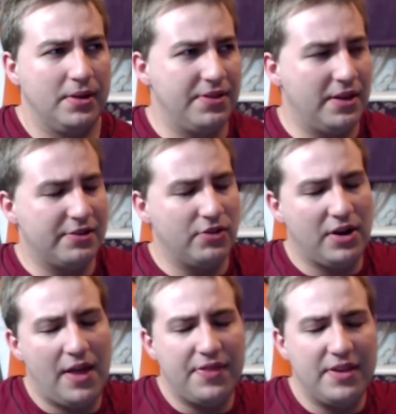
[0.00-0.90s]
I was looking
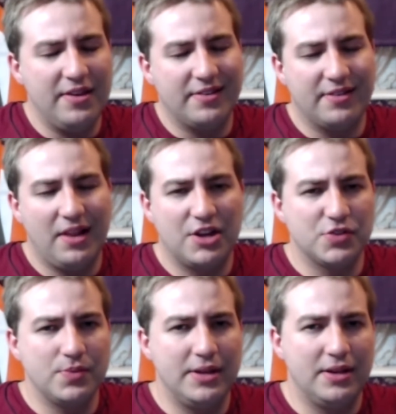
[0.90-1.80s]
at these last
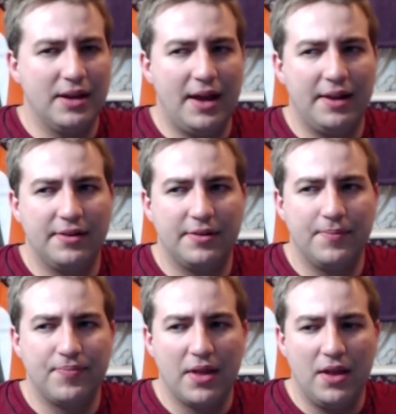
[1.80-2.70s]
week, and
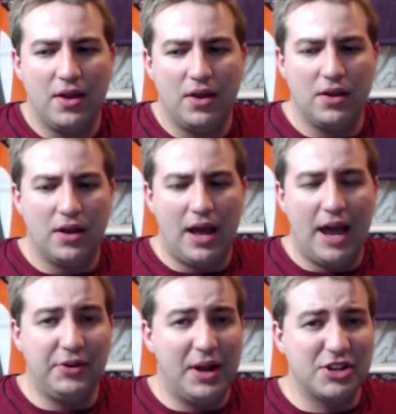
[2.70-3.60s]
I
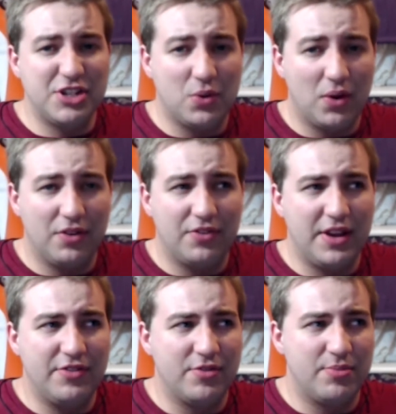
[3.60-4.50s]
don't actually qualify
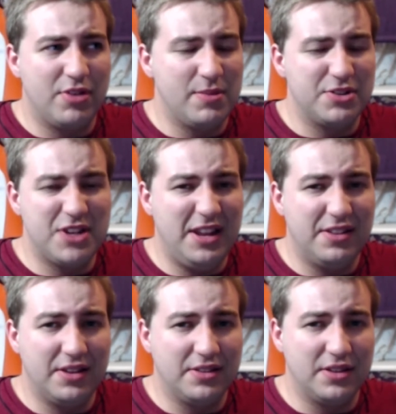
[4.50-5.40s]
for pretty much
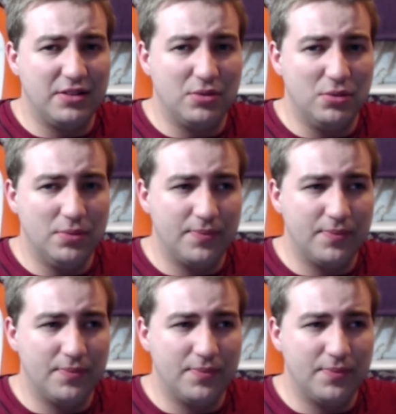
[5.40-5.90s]
anything that they do.